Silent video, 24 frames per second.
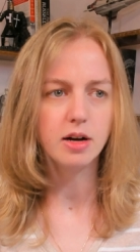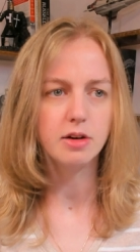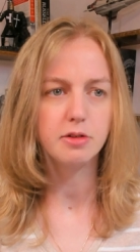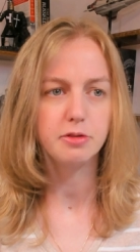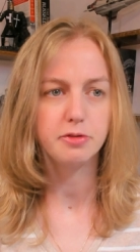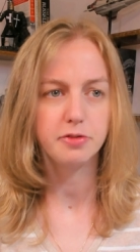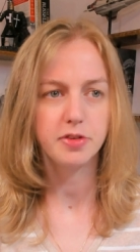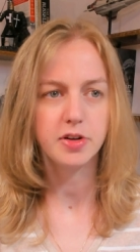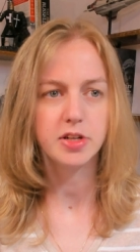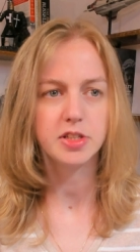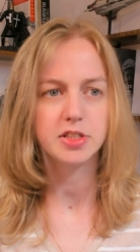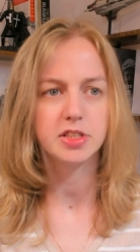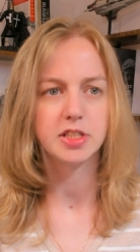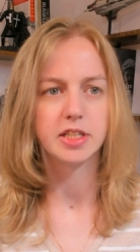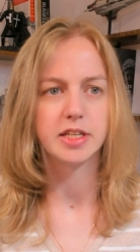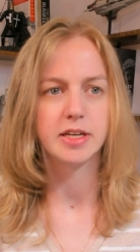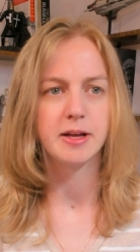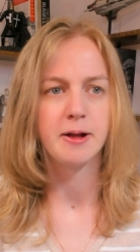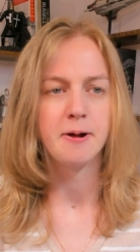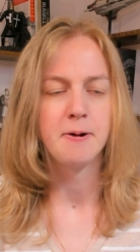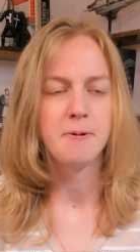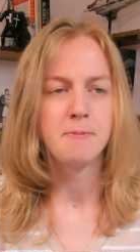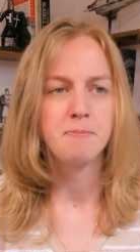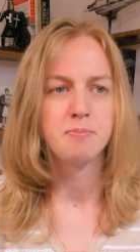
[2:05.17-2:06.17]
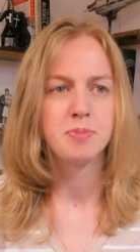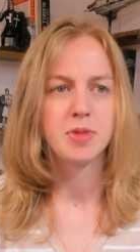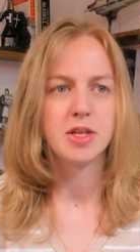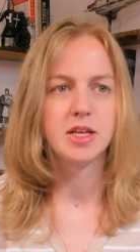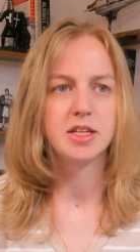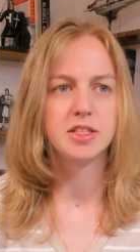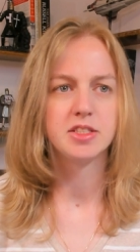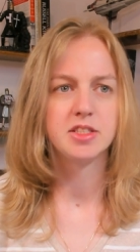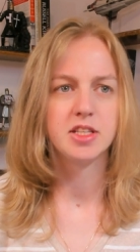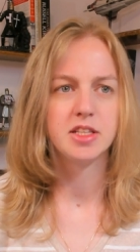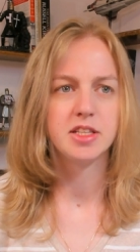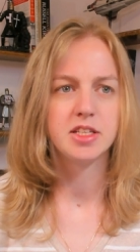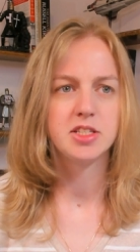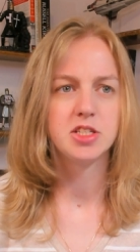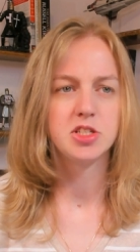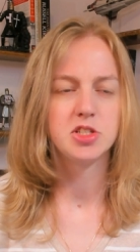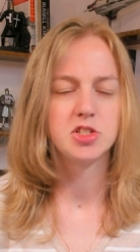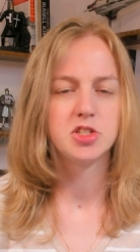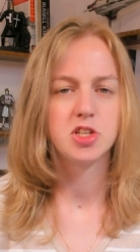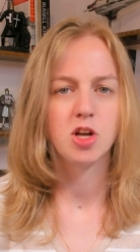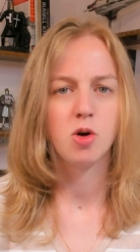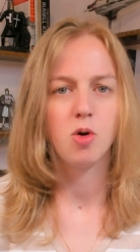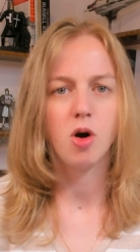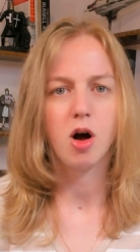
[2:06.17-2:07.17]
firstly, is that this is
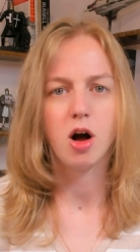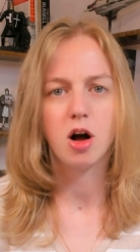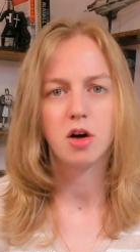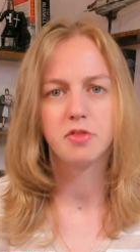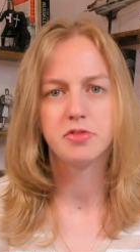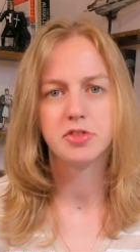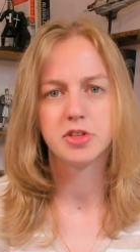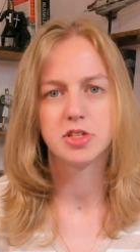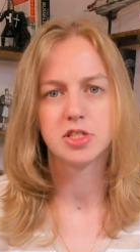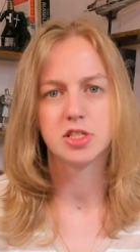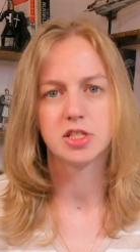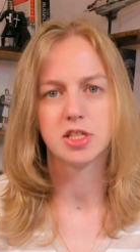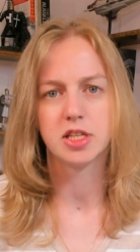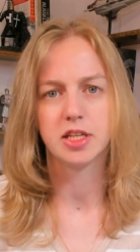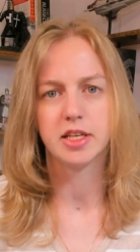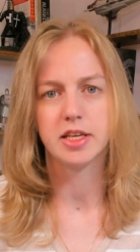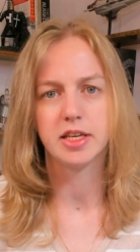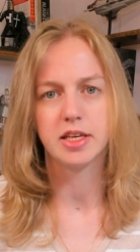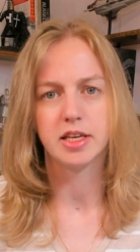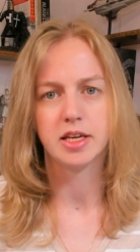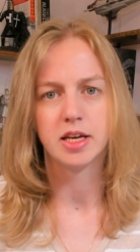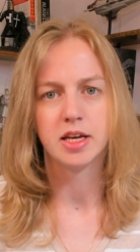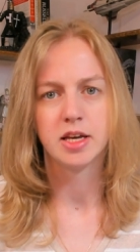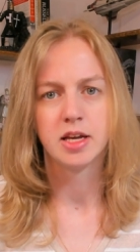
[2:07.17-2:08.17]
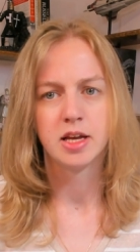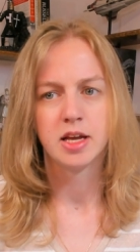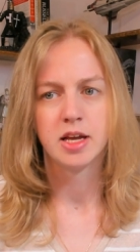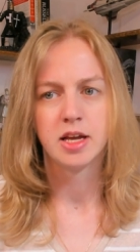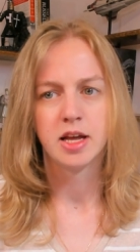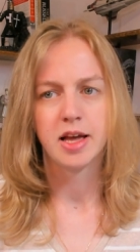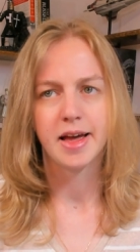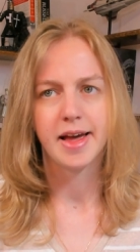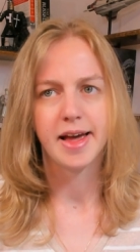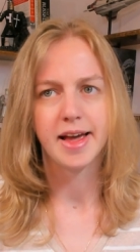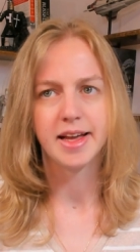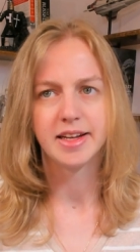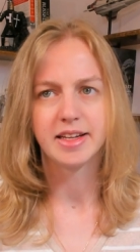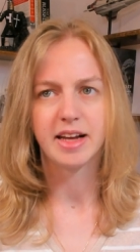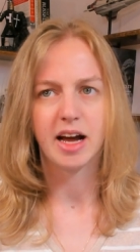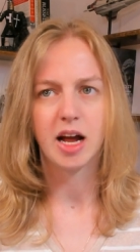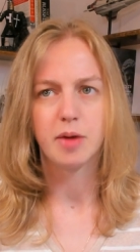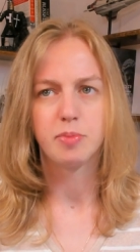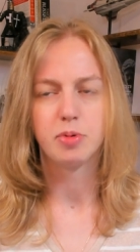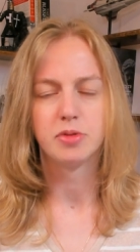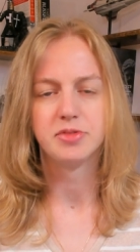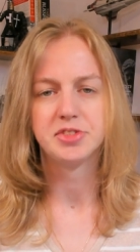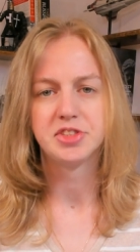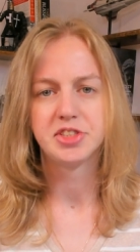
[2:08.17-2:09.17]
so obviously a
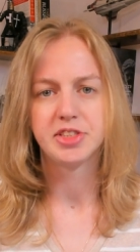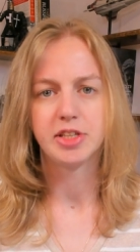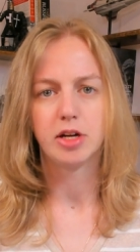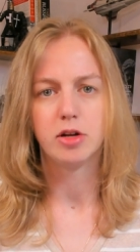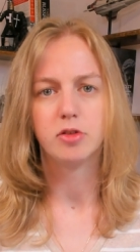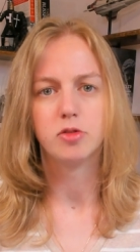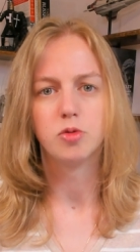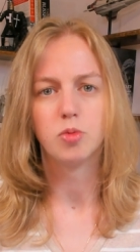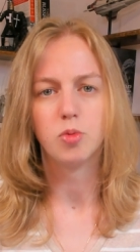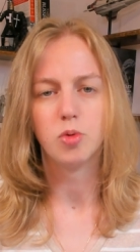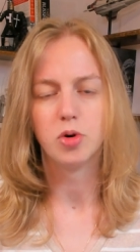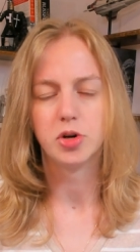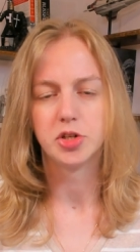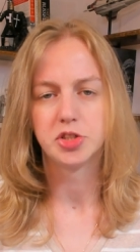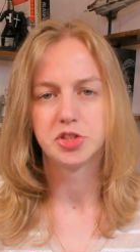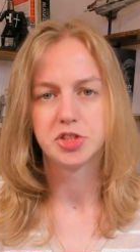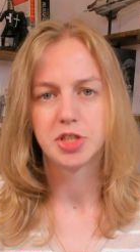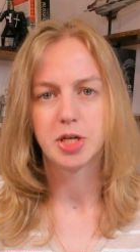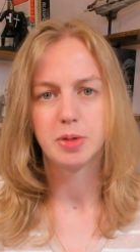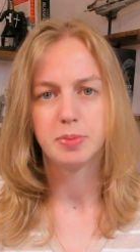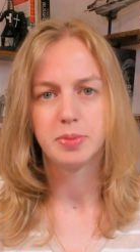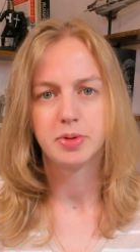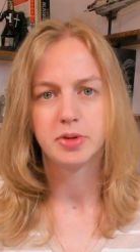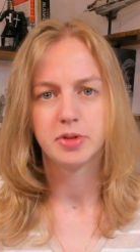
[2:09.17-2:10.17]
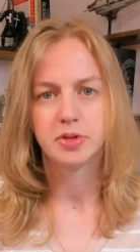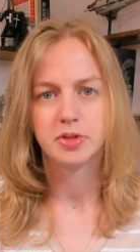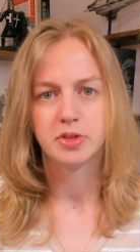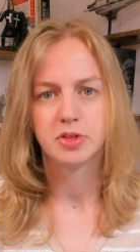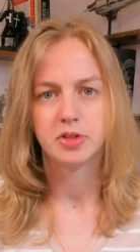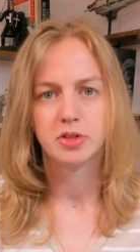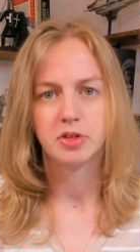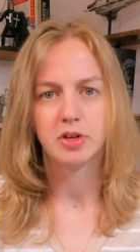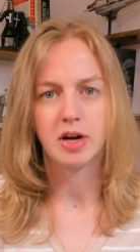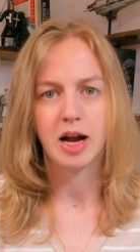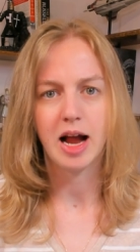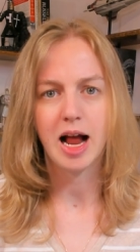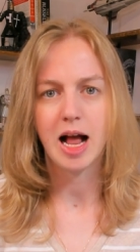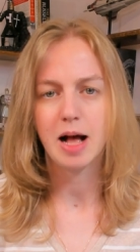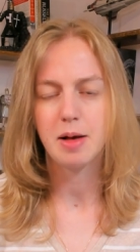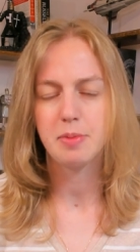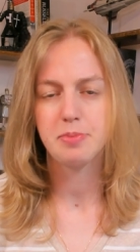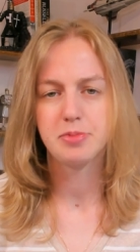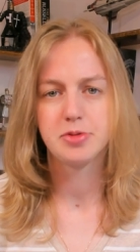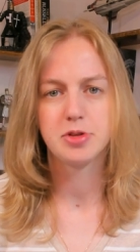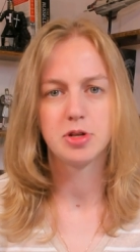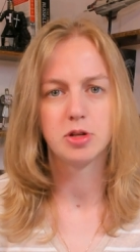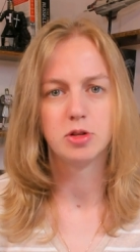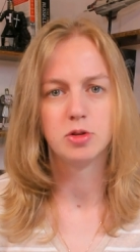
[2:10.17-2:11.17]
type of self worship,
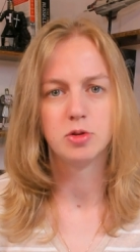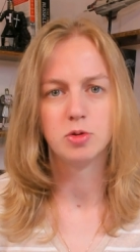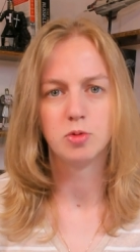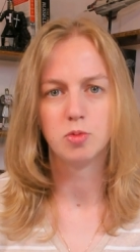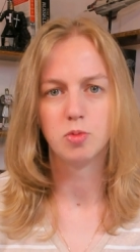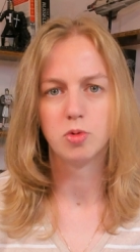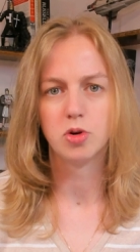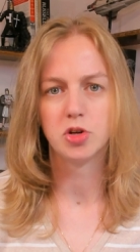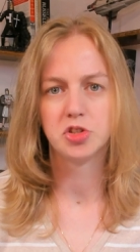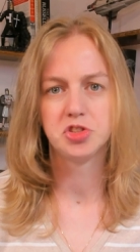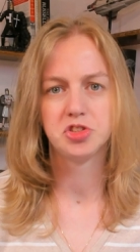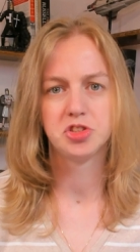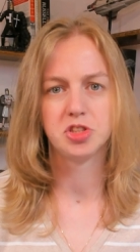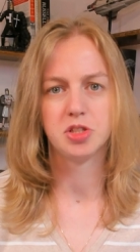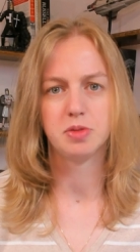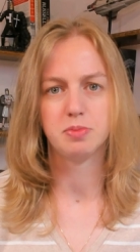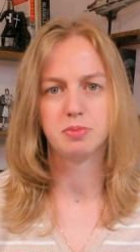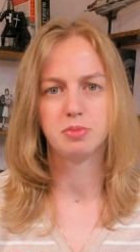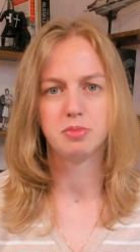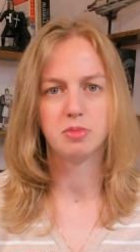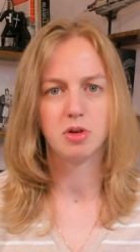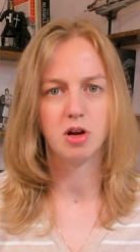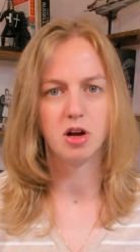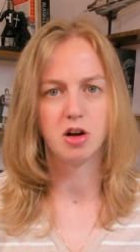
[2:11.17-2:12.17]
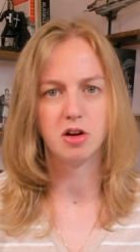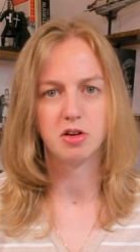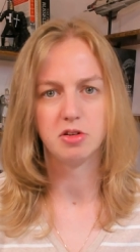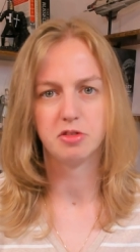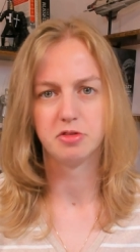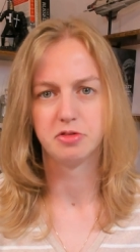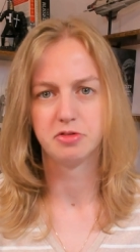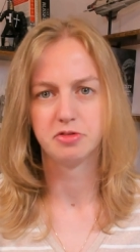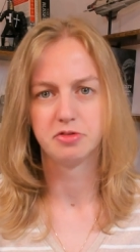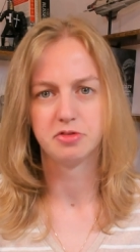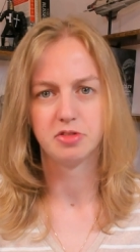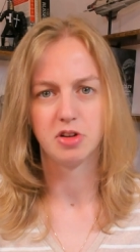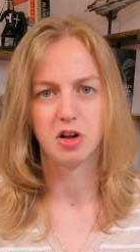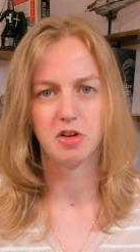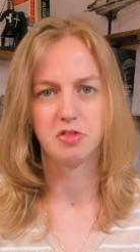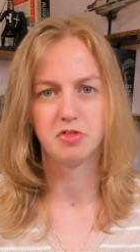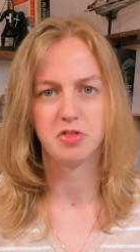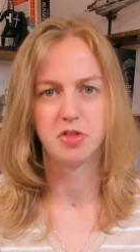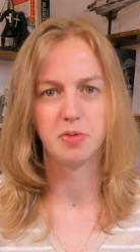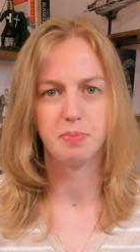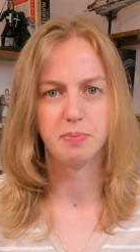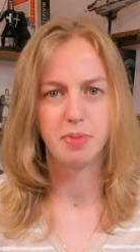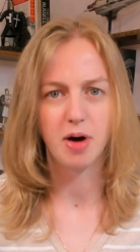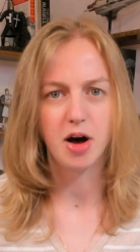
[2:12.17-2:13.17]
absolute worship of of
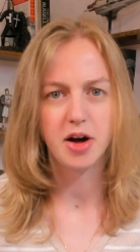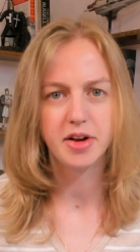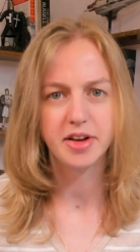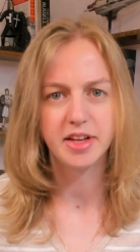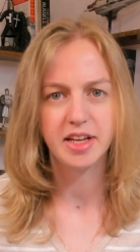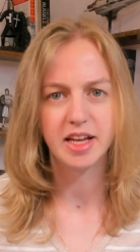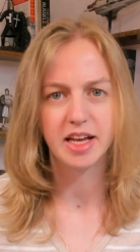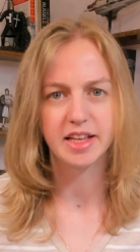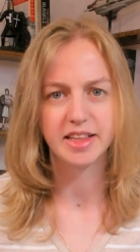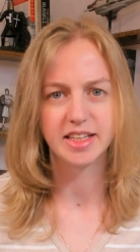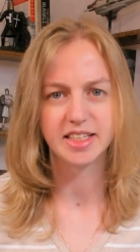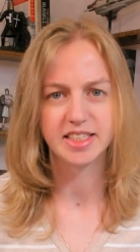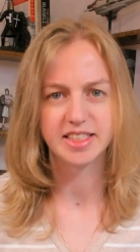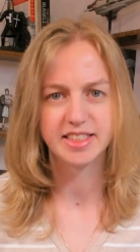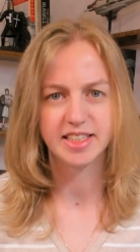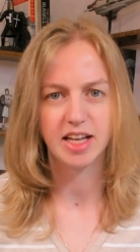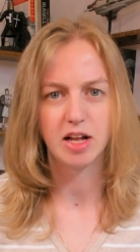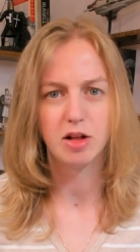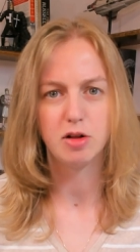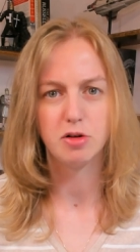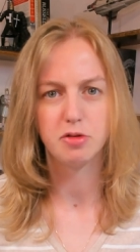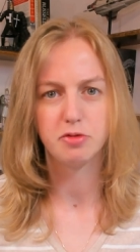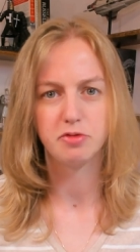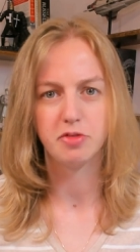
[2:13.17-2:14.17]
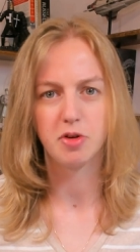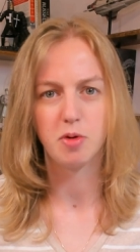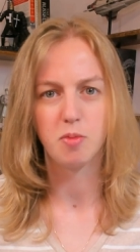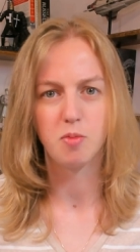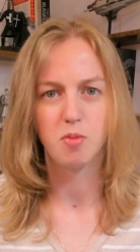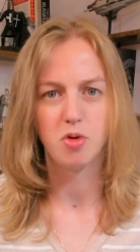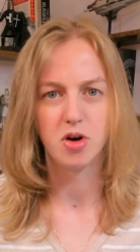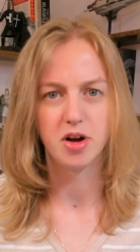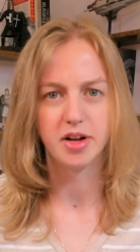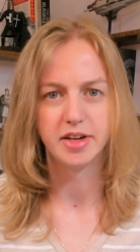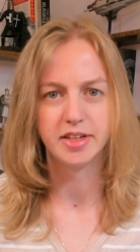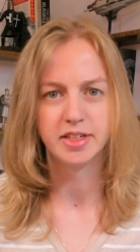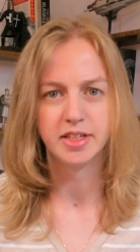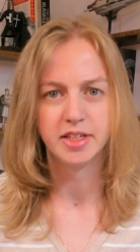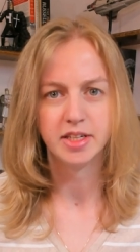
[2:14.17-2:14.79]
the body and the self and what